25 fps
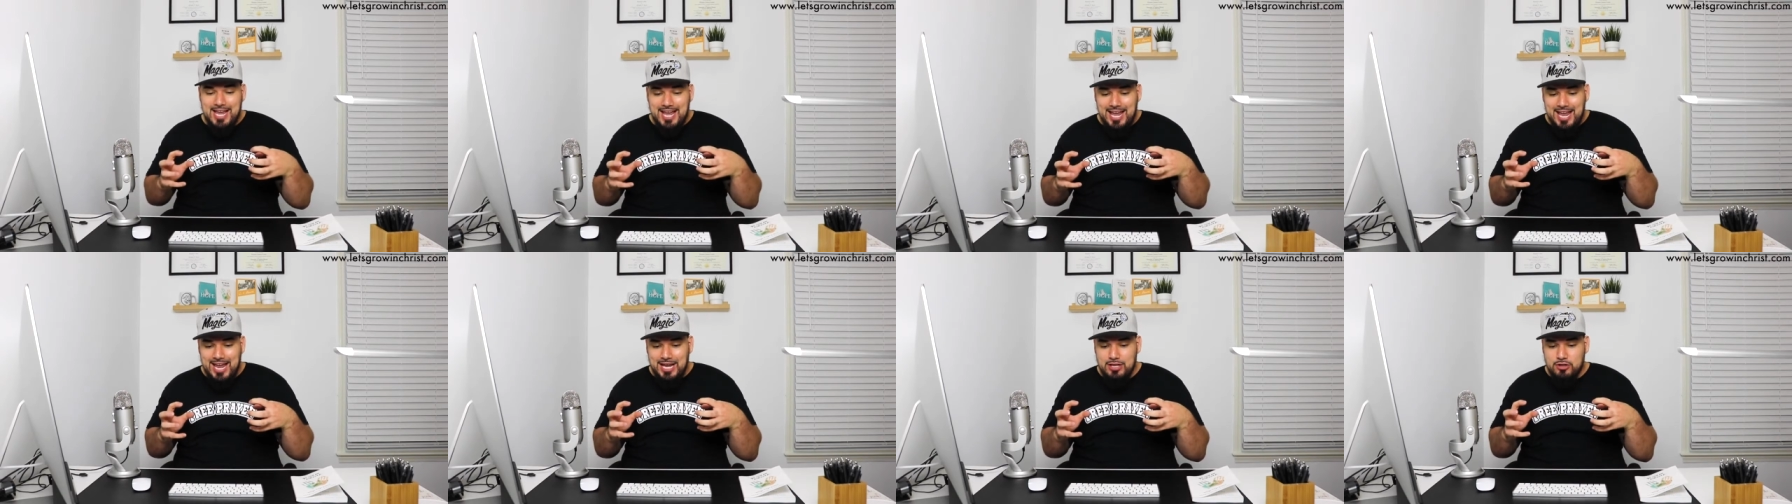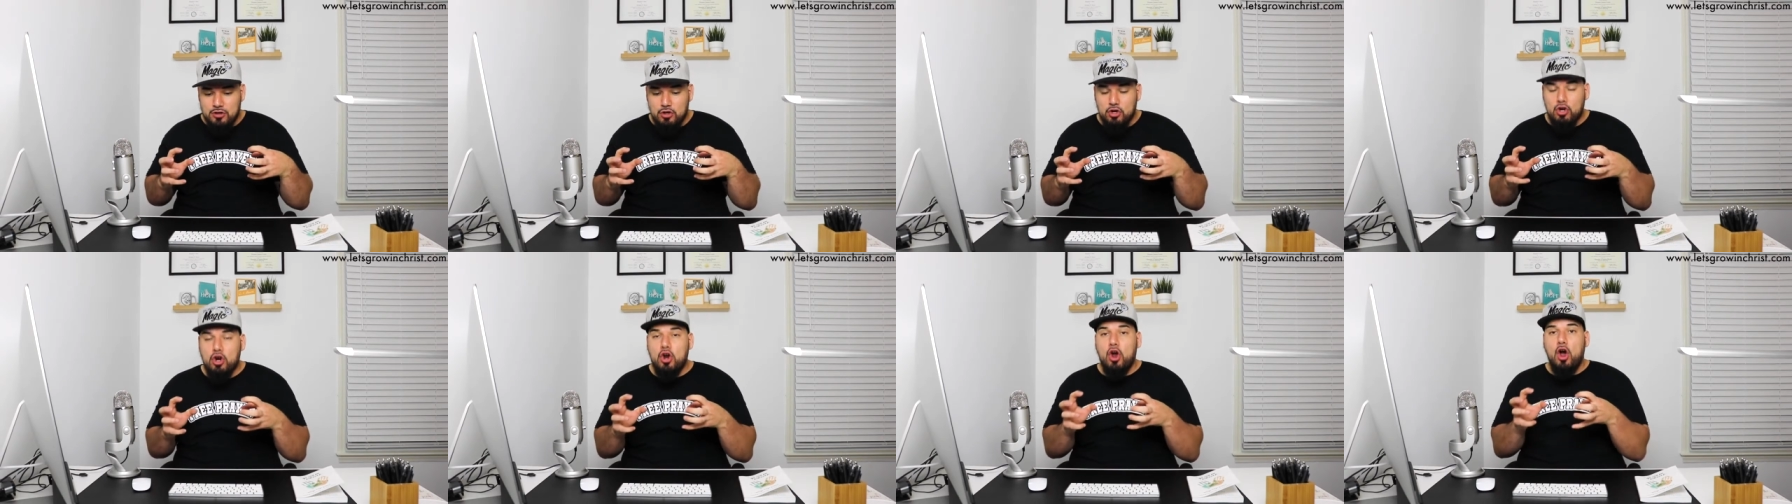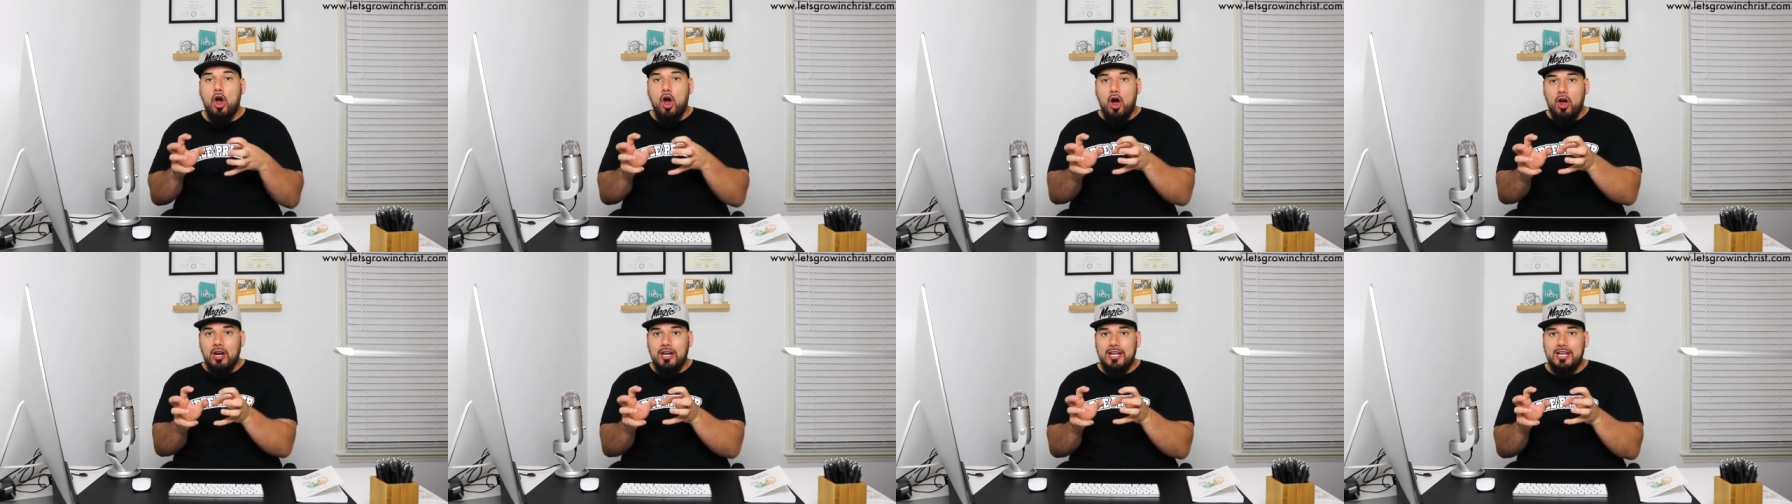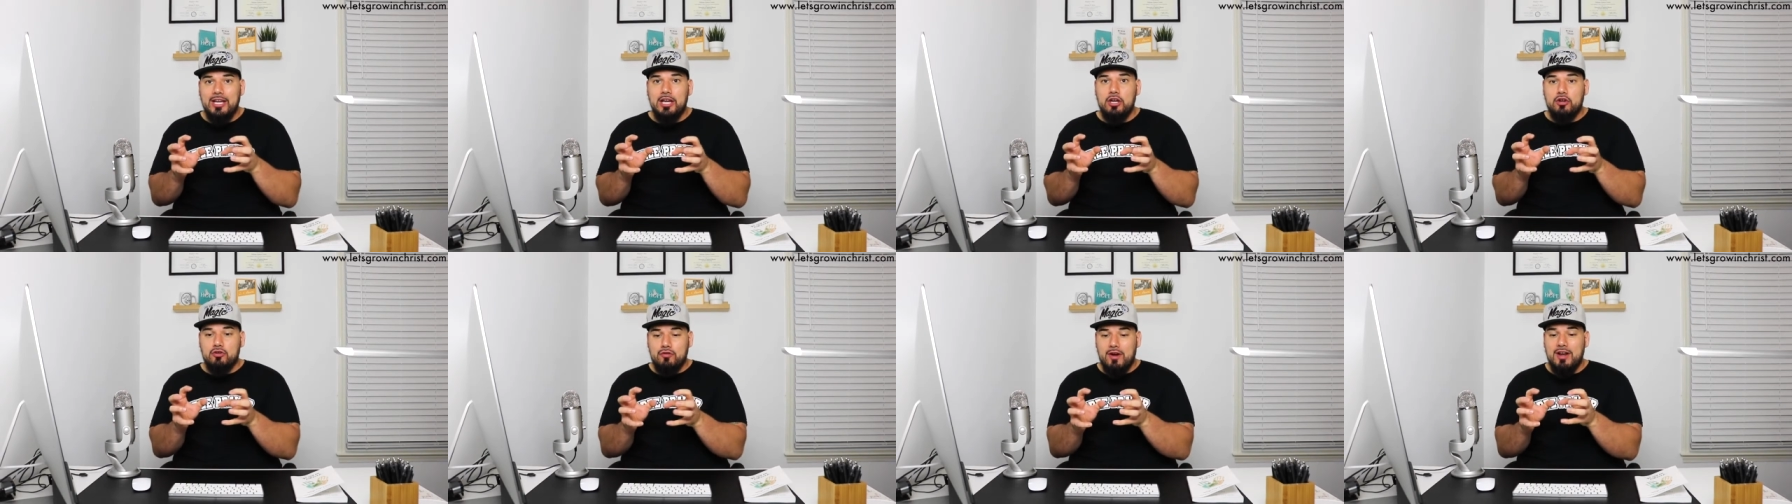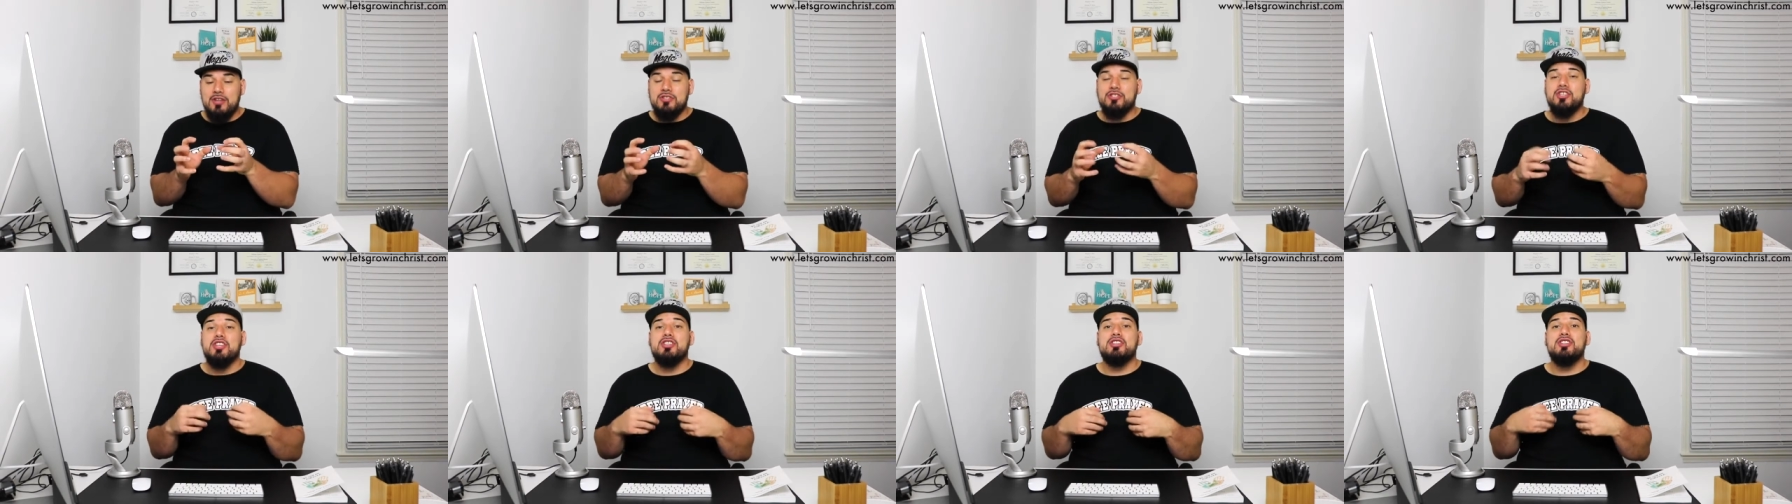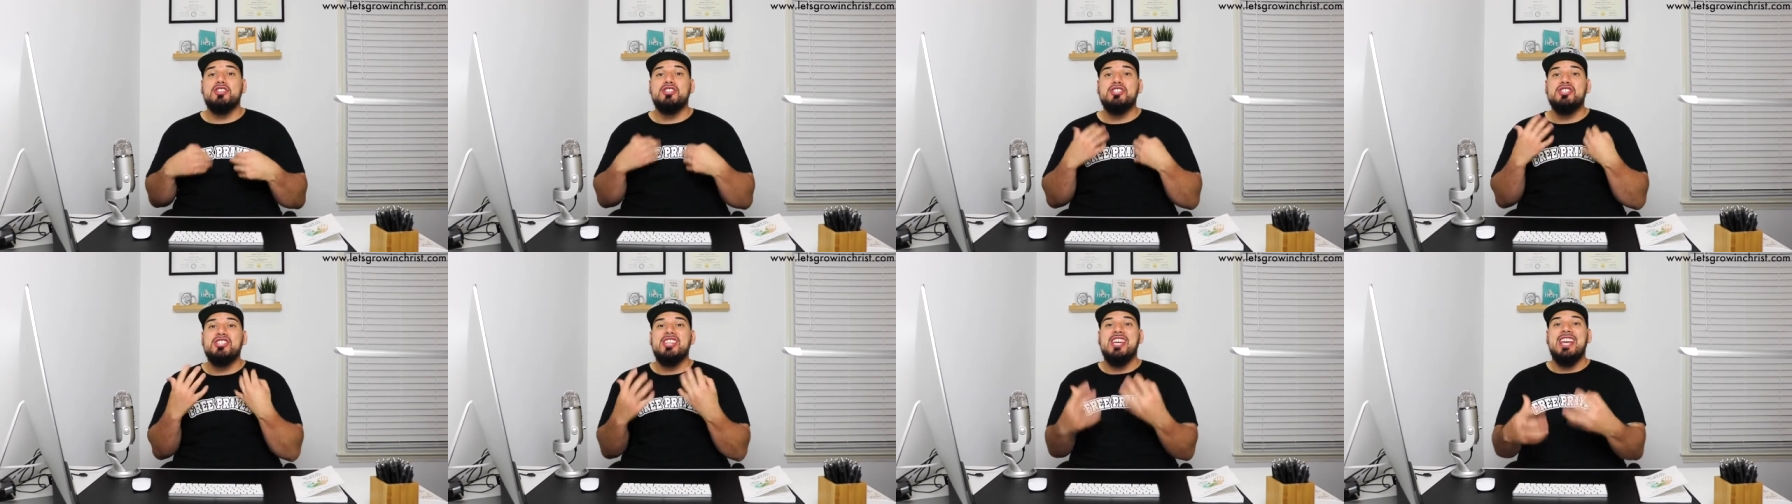and your calling in Christ
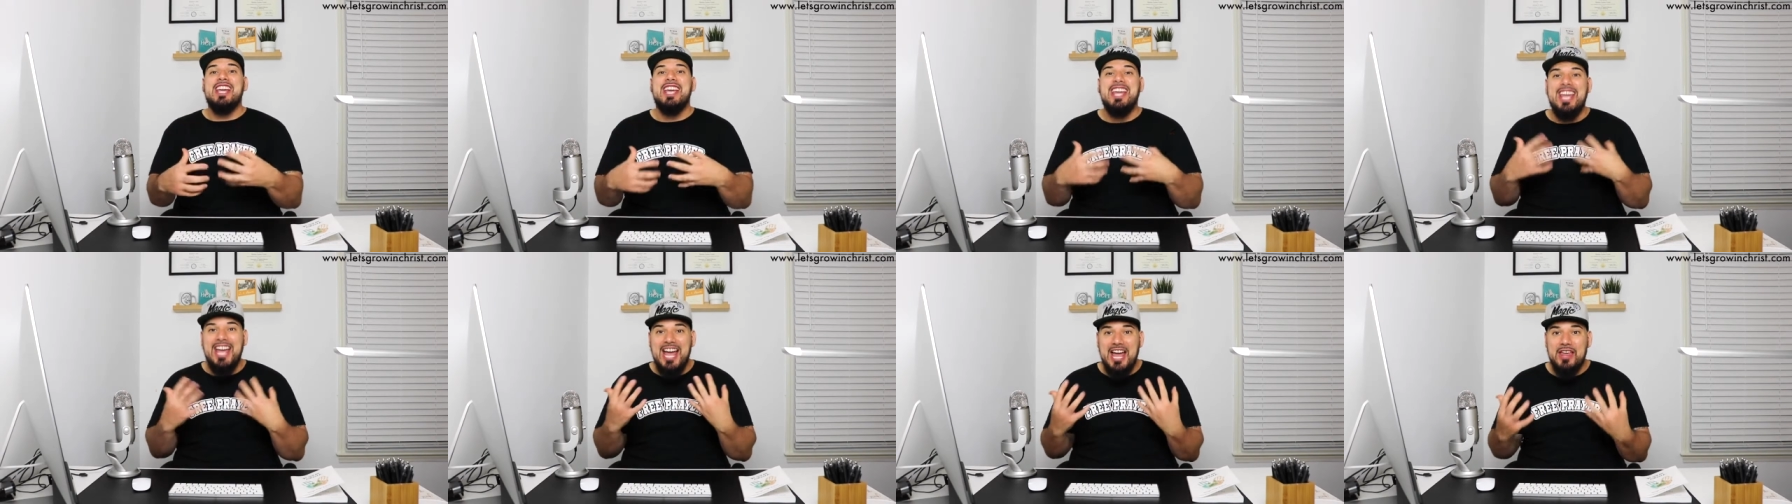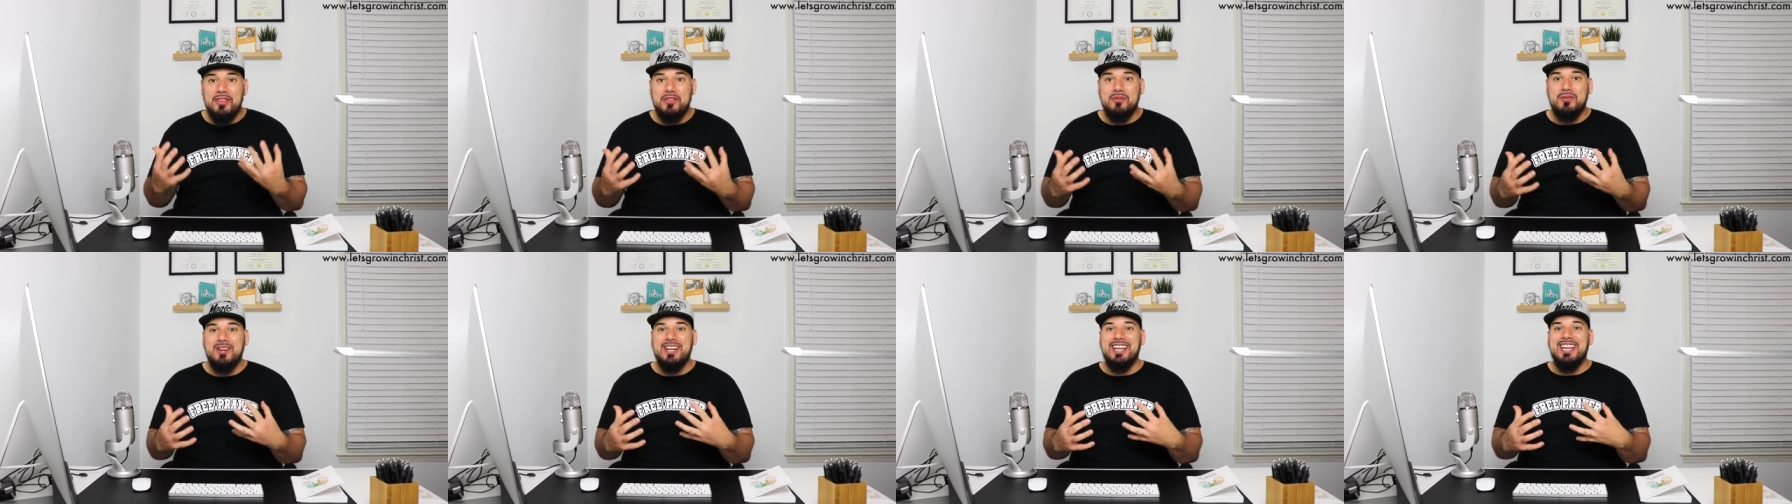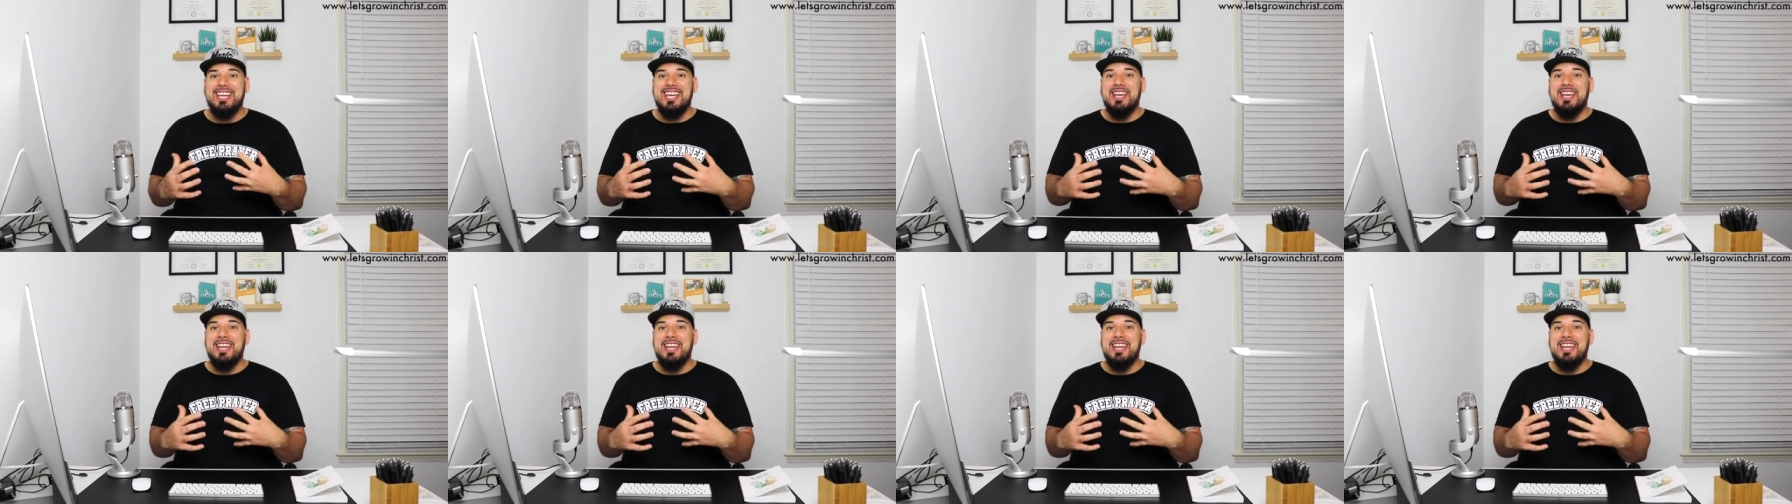Jesus together and